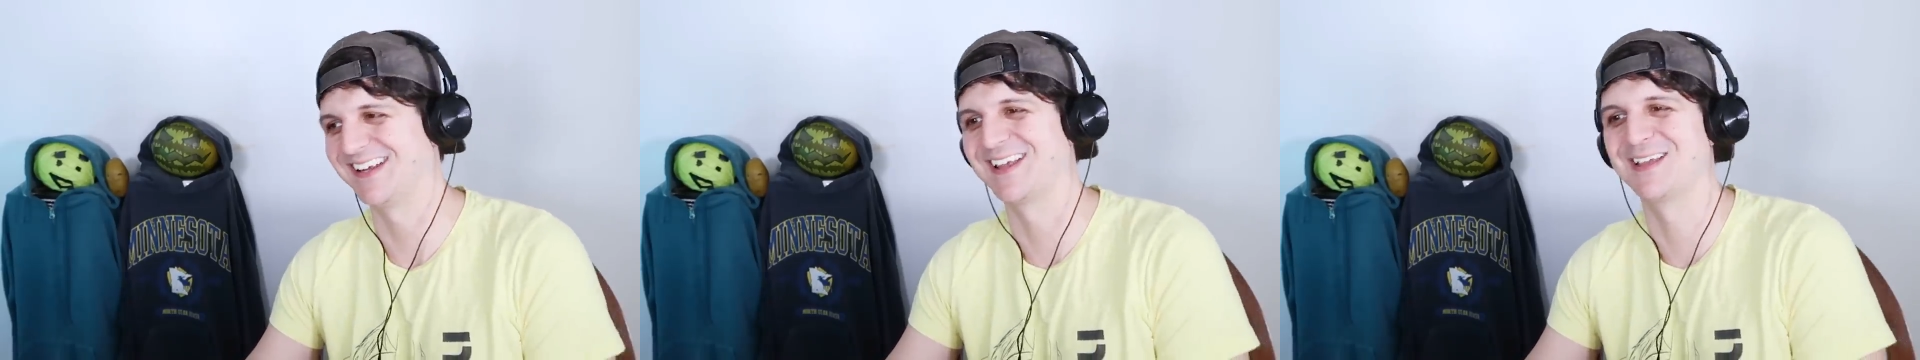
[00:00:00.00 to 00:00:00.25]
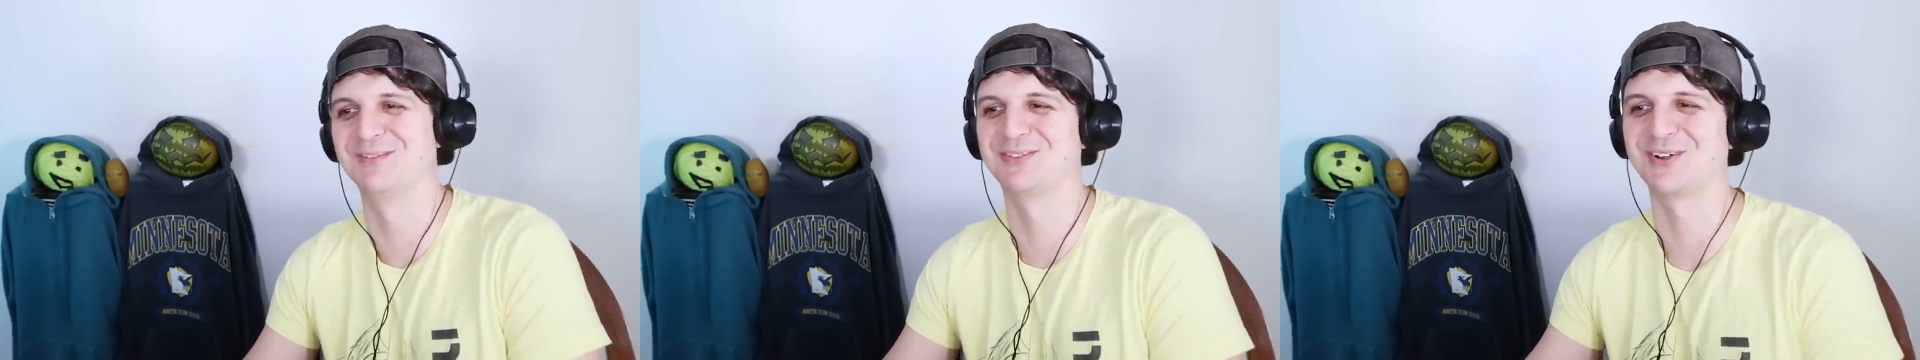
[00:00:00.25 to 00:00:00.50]
Speaker 1: I
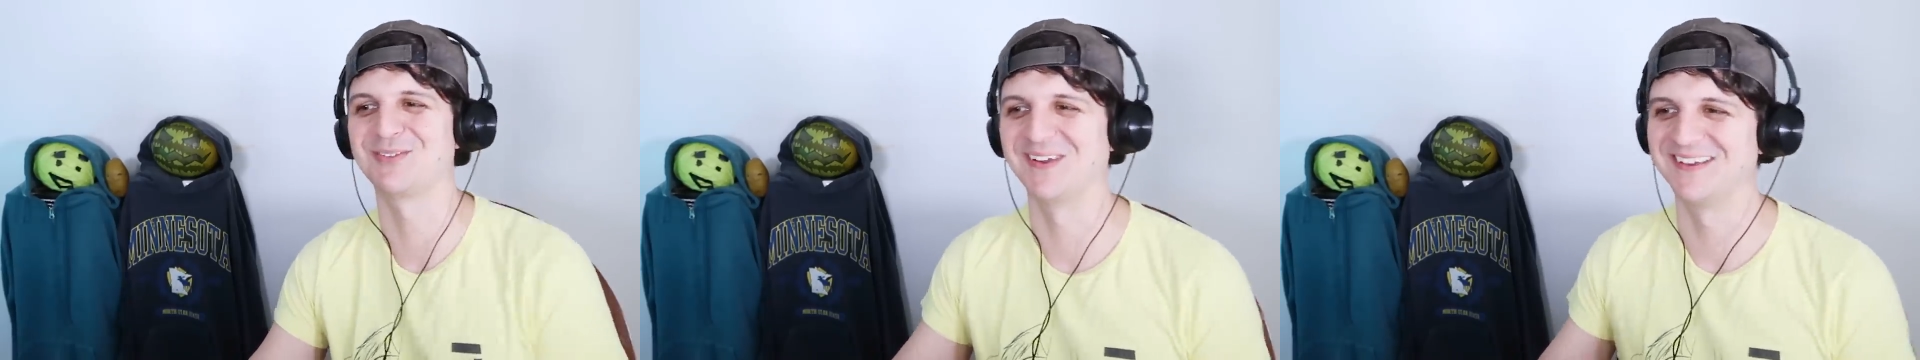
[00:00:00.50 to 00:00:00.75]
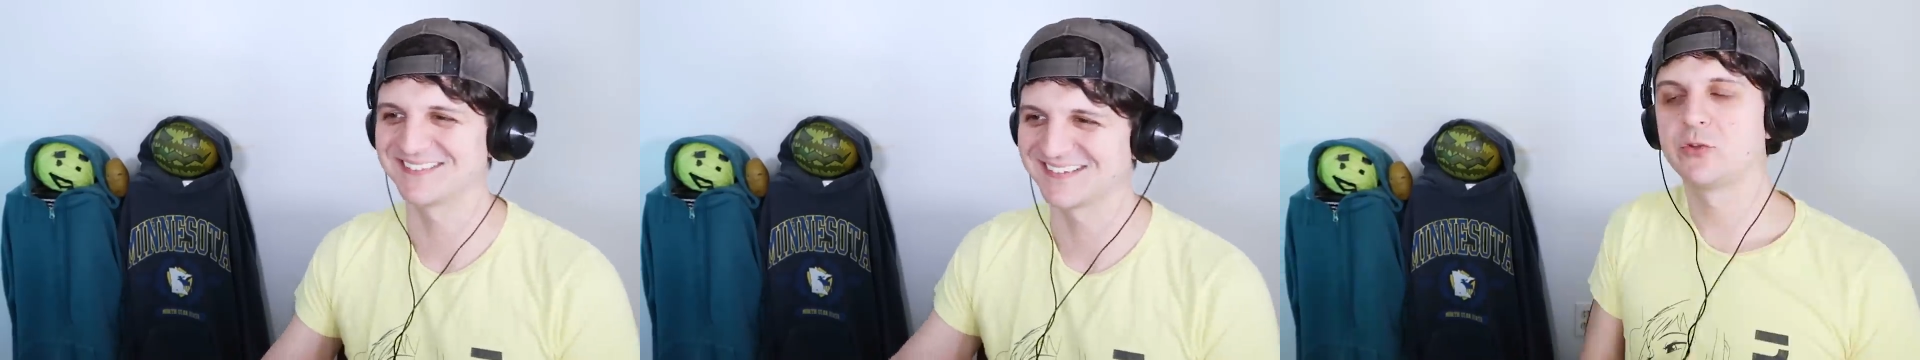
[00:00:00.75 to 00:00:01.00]
can't keep a straight
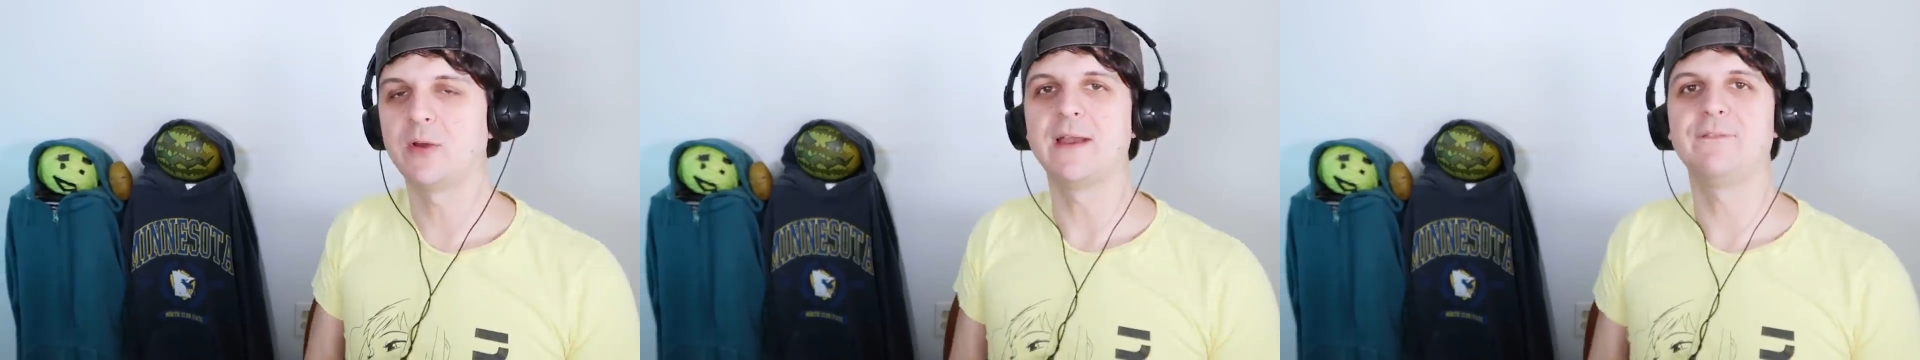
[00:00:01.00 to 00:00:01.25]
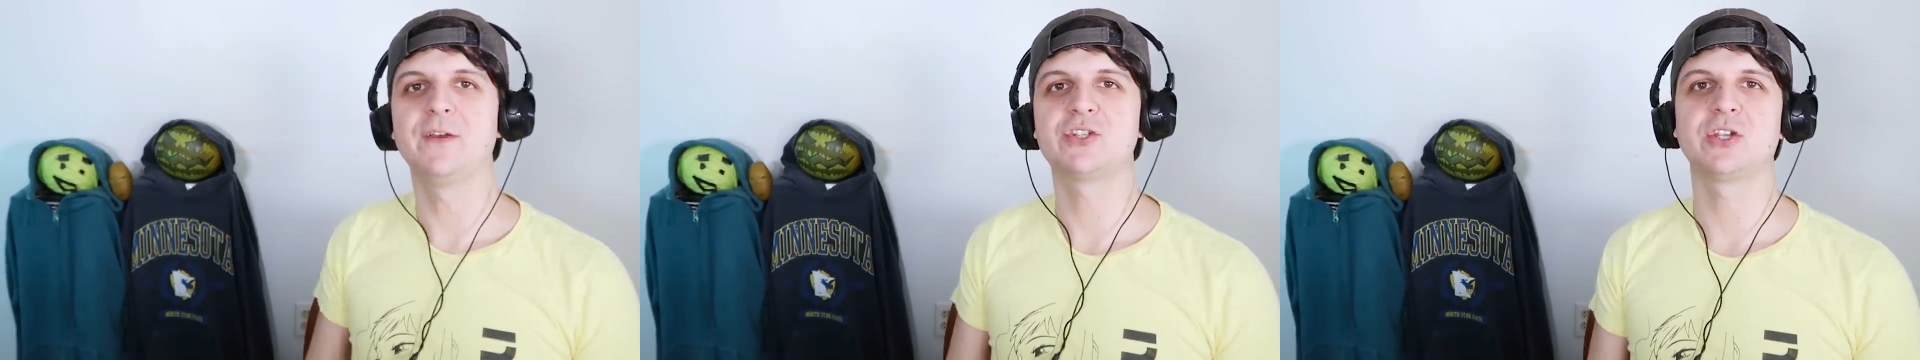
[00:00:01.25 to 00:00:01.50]
face. So I
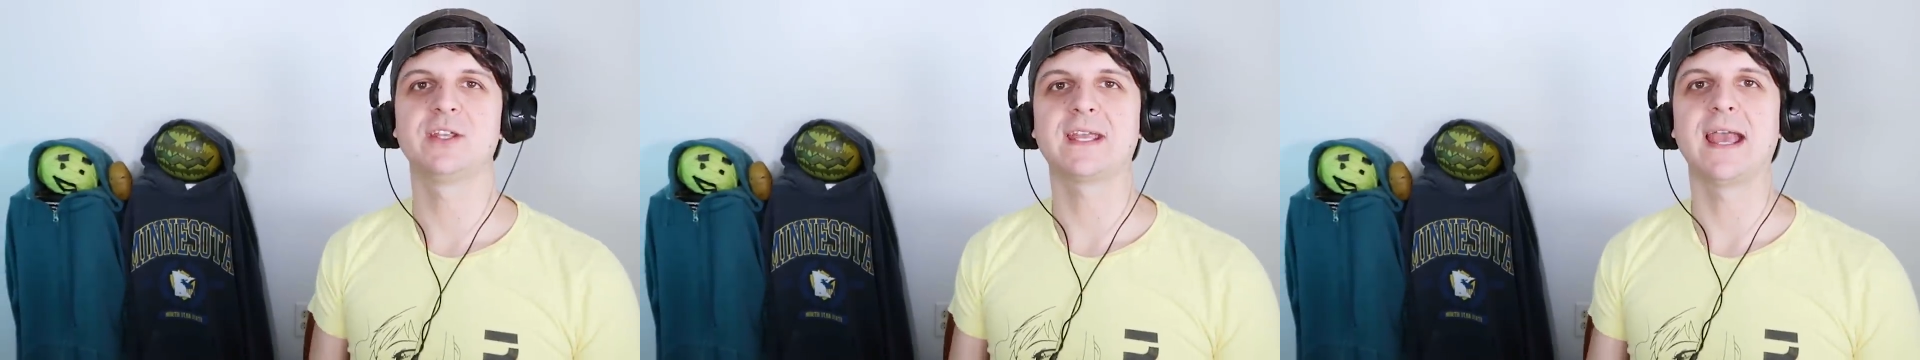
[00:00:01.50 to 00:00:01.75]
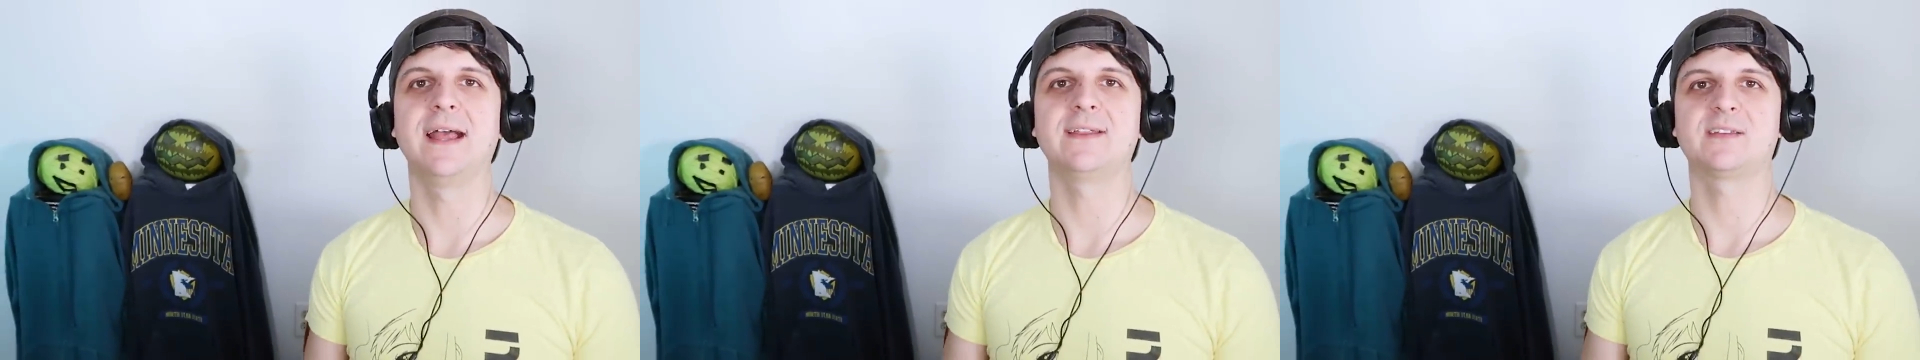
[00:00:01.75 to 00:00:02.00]
officially
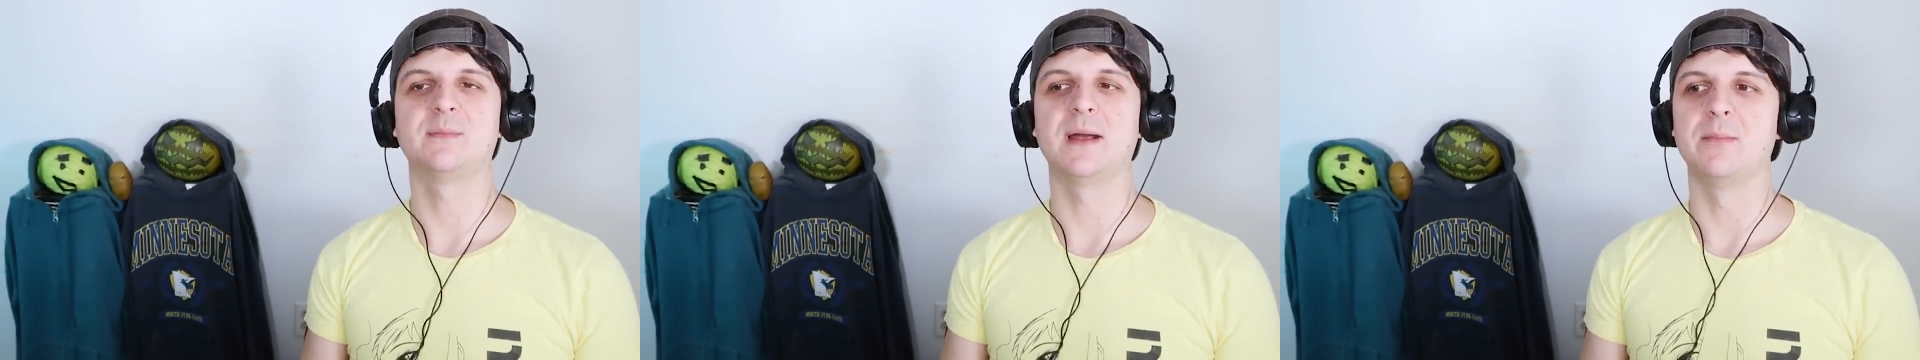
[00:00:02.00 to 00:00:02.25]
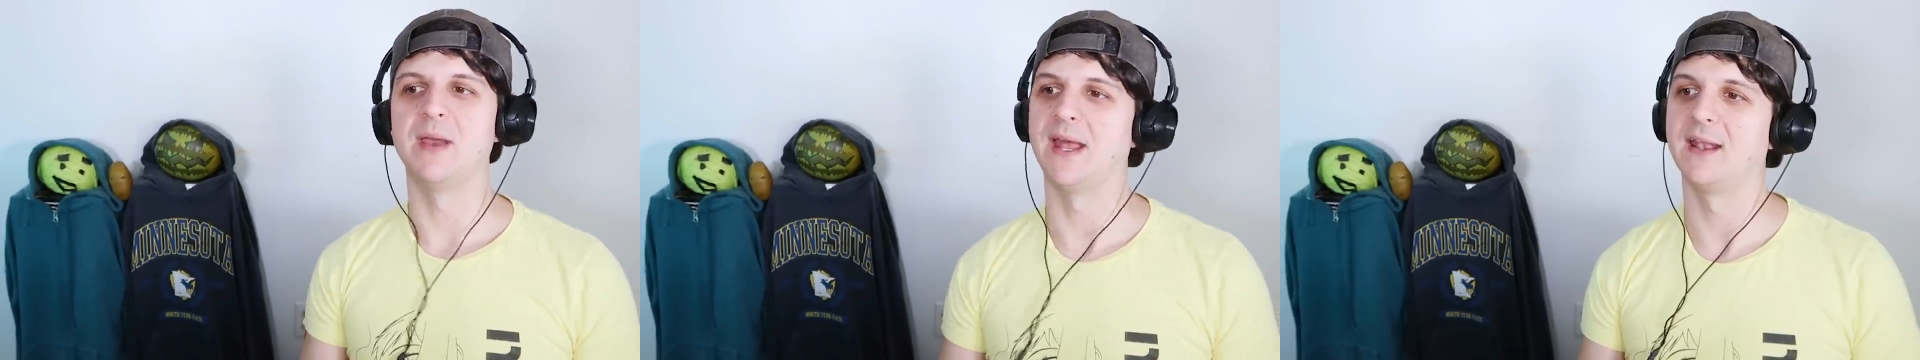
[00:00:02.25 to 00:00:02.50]
cast my
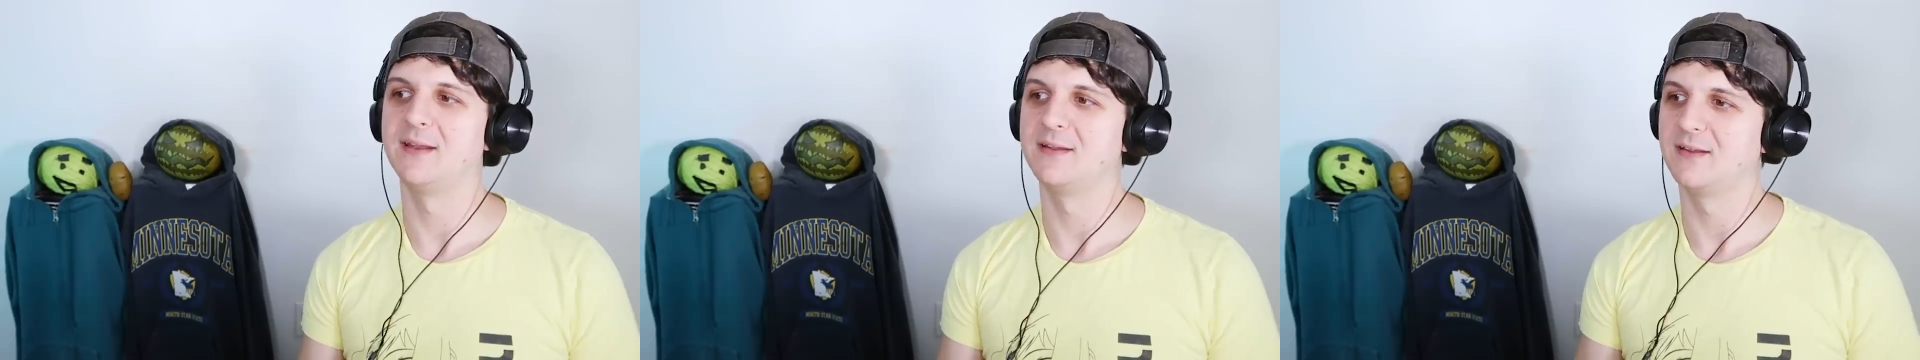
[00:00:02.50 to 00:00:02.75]
bet.